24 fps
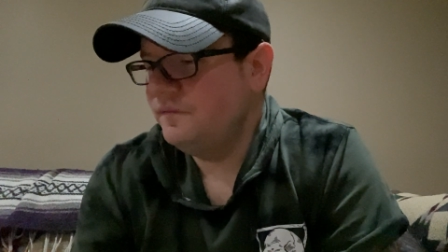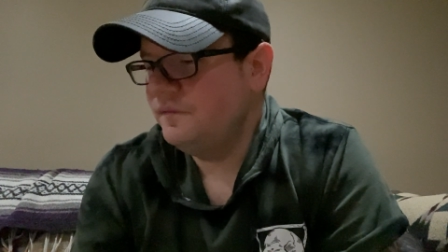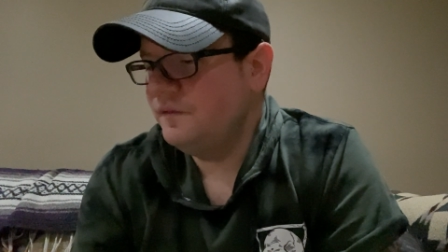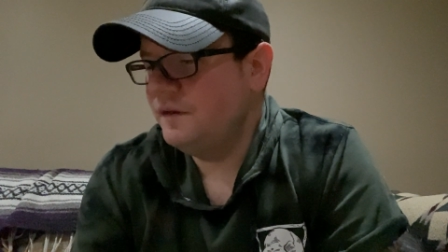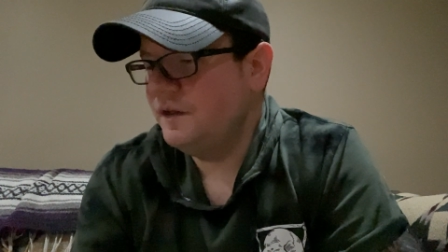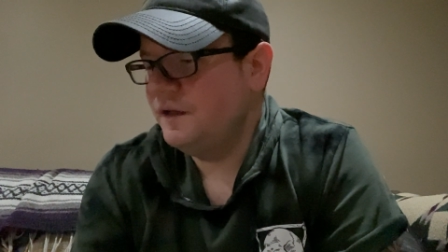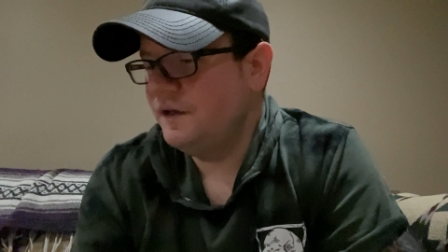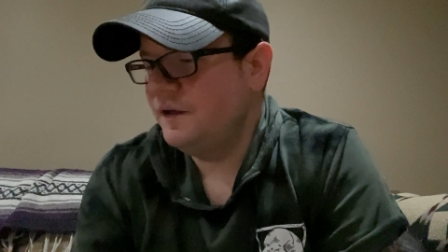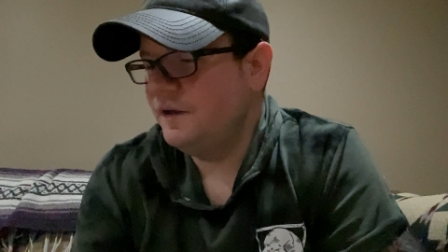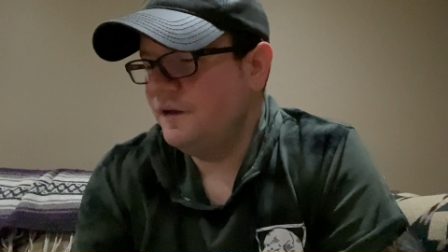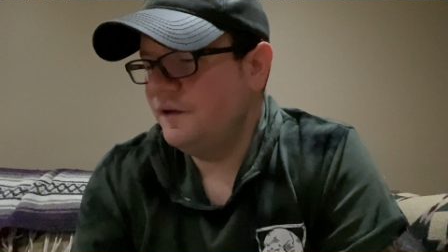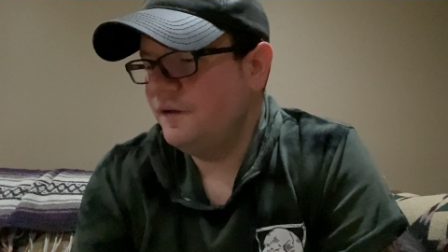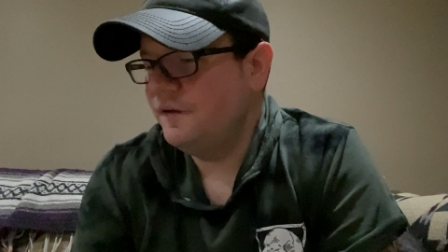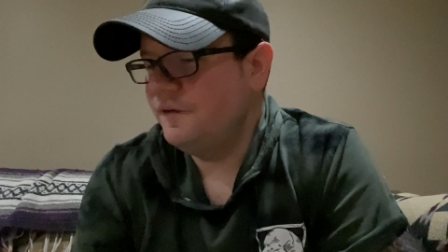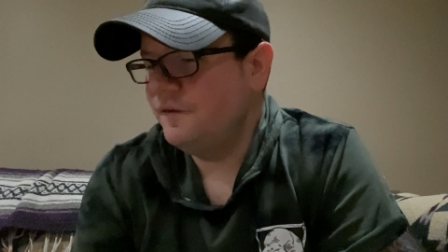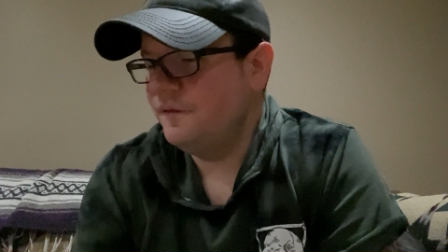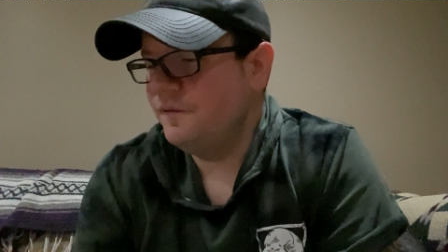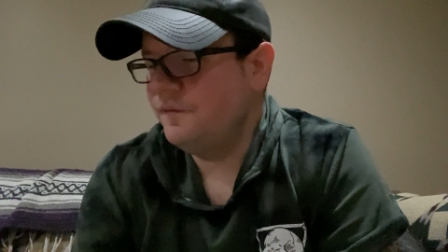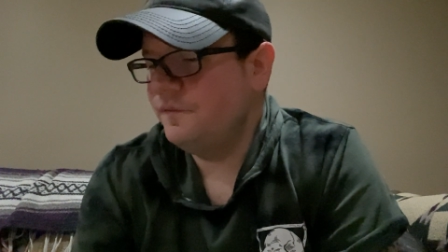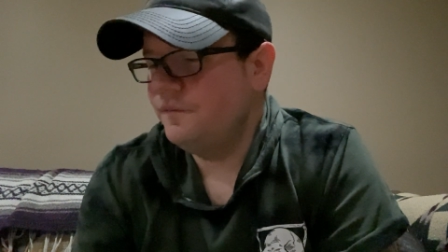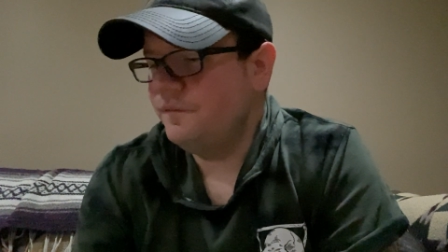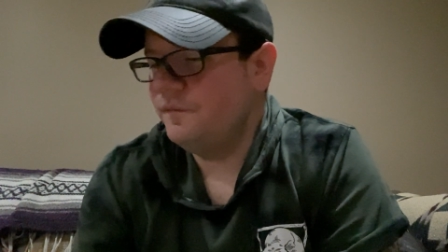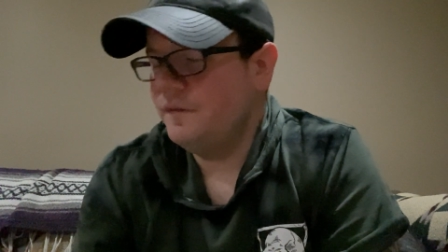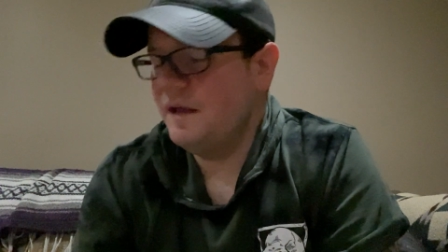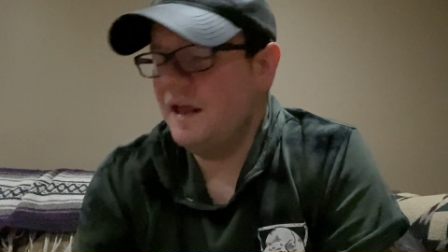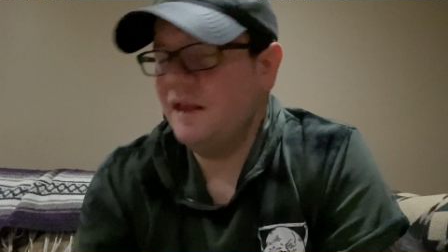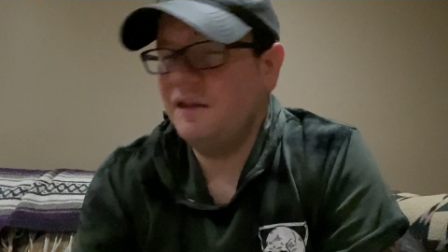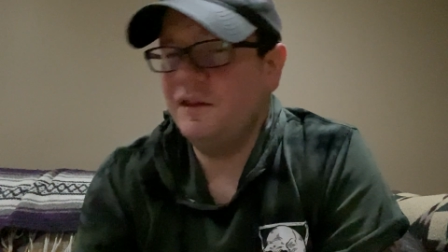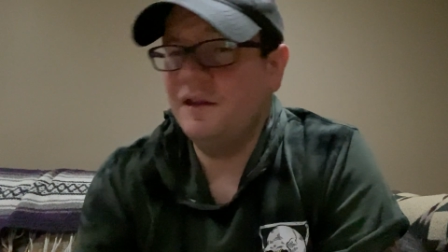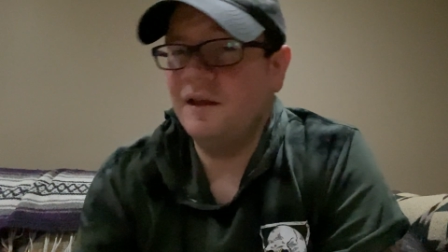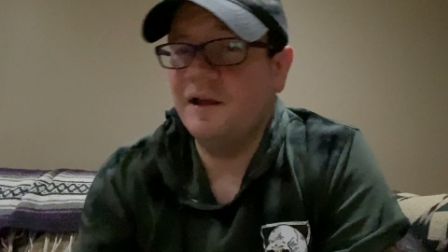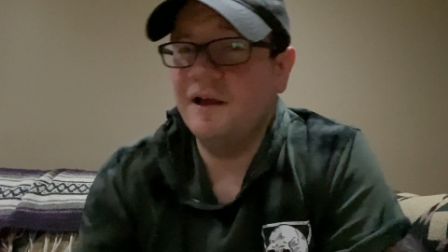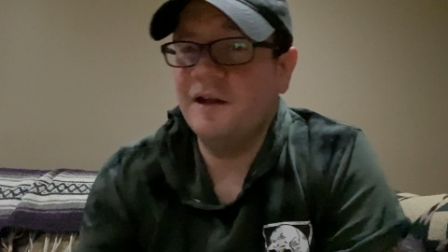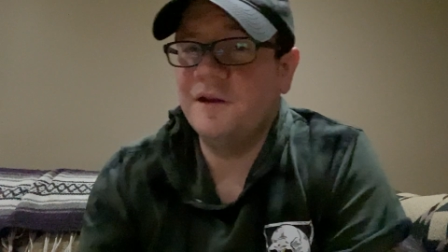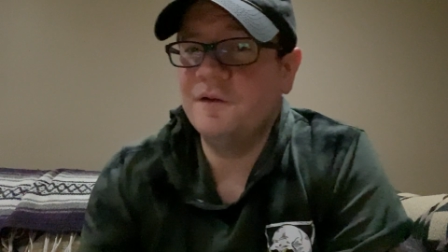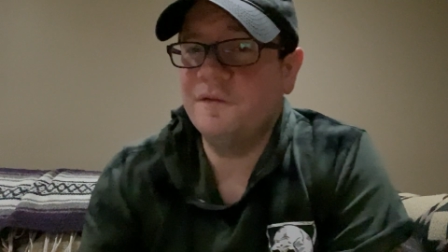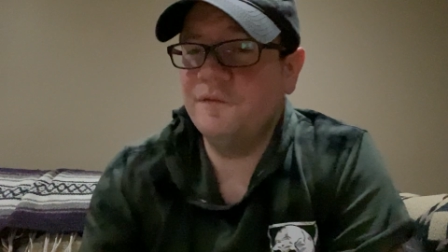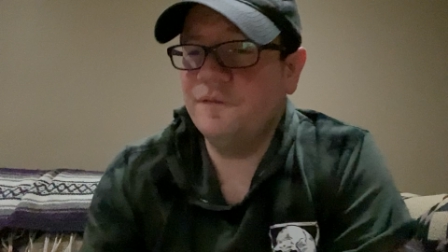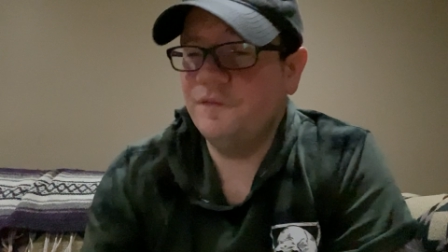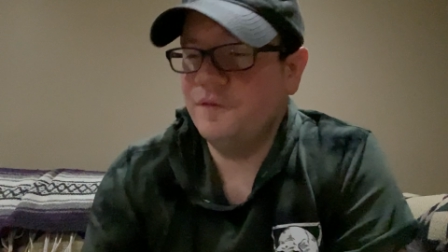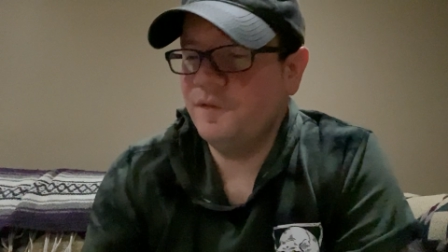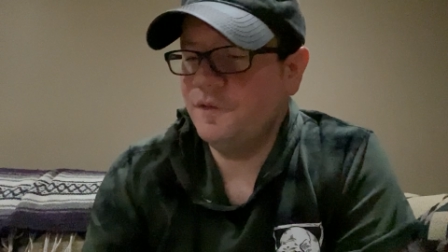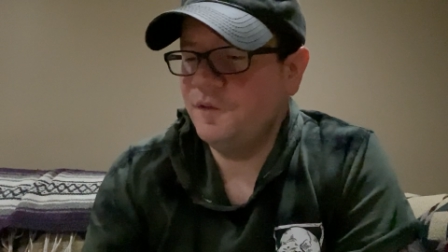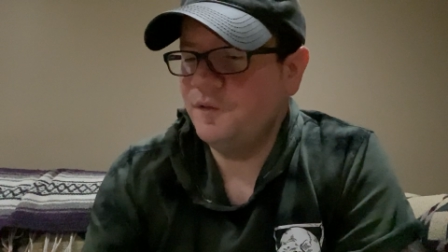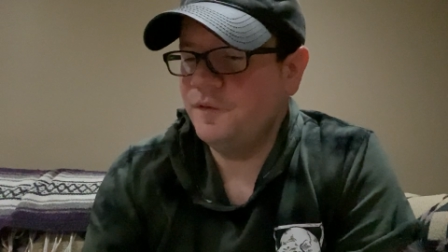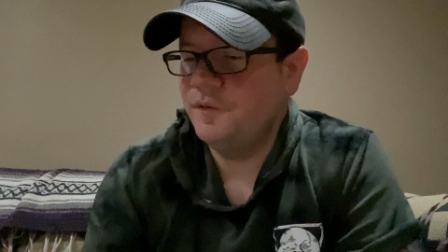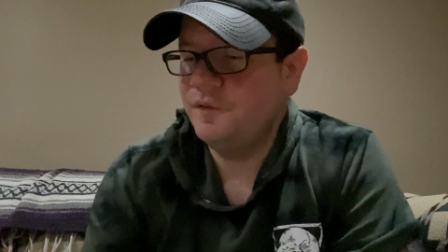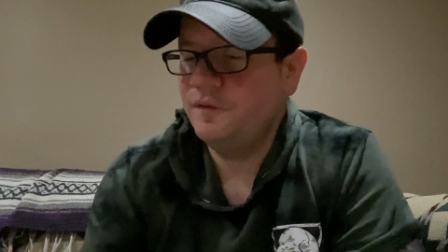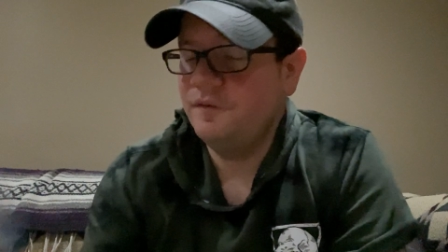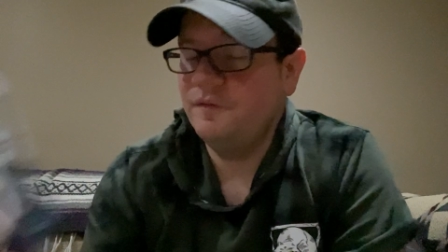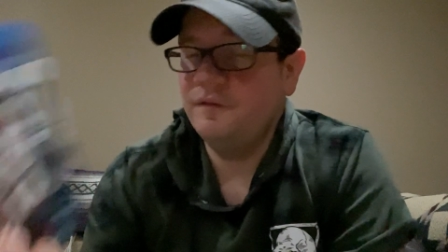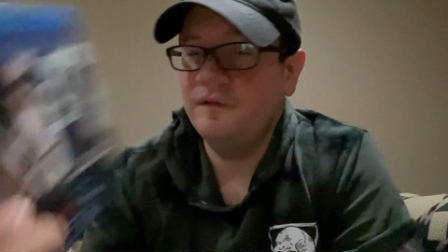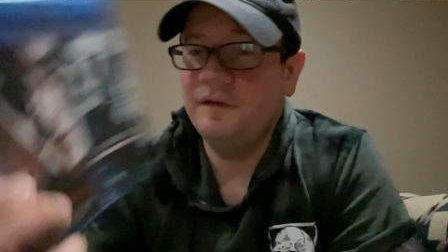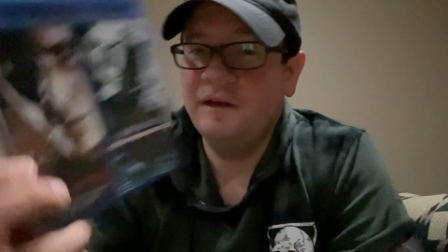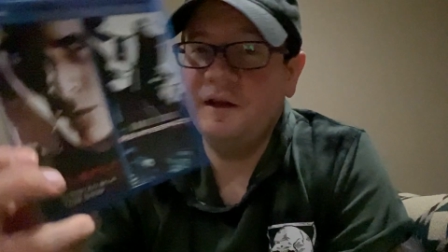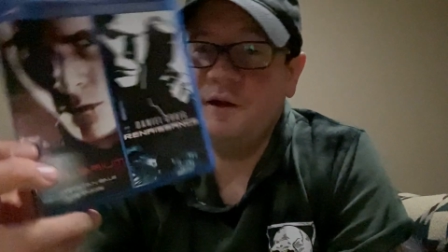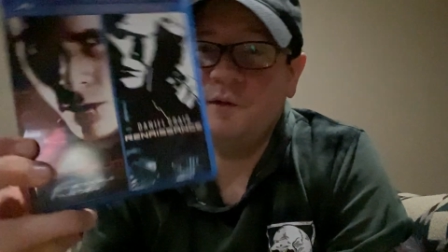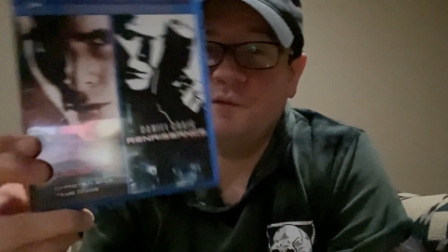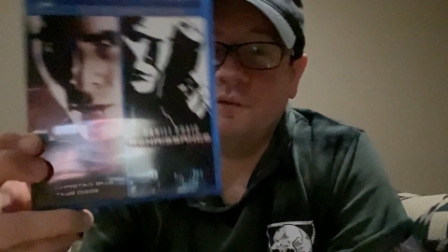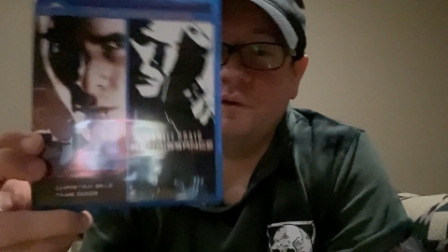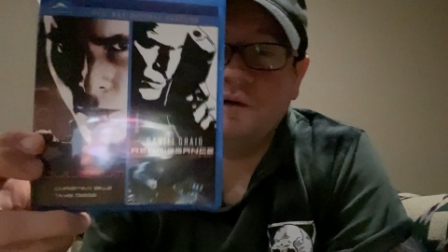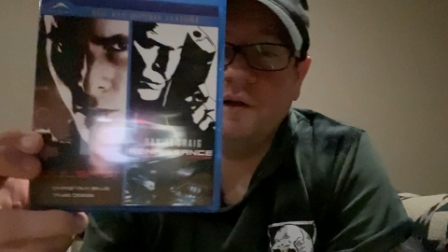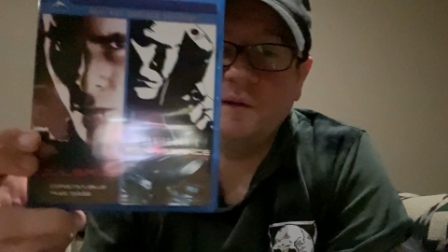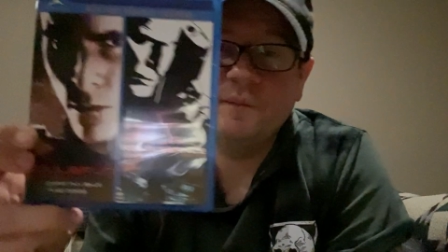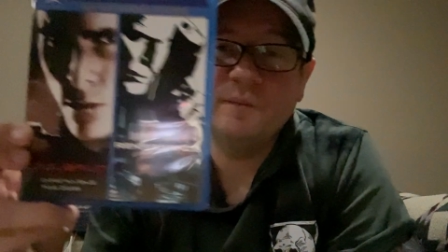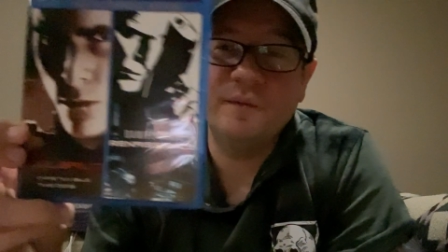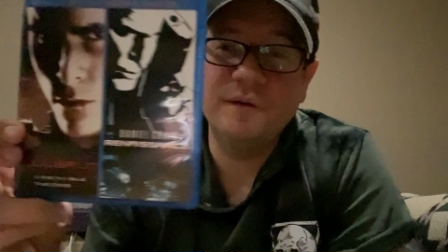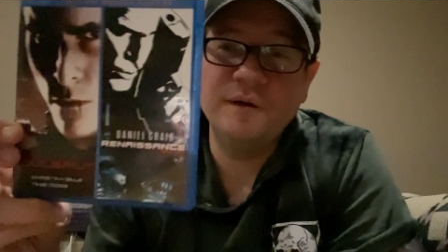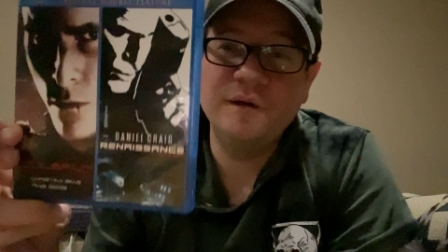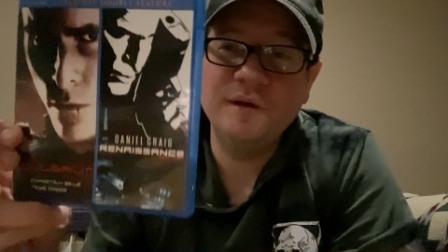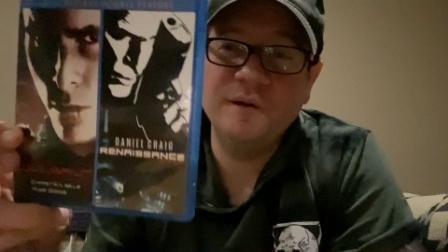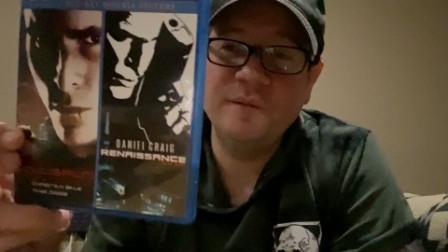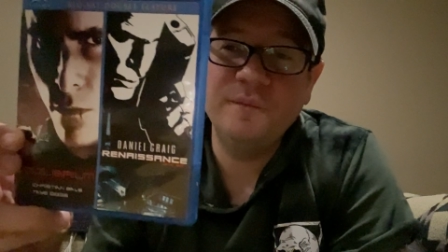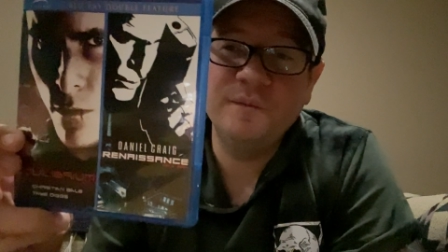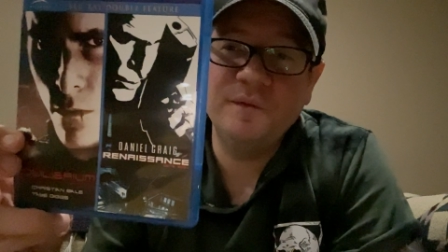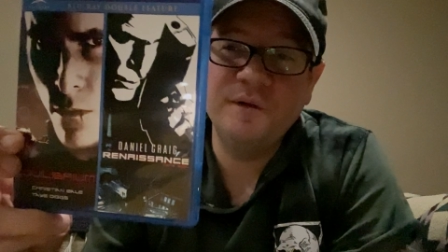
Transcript: Uh, I only got it for Equilibrium.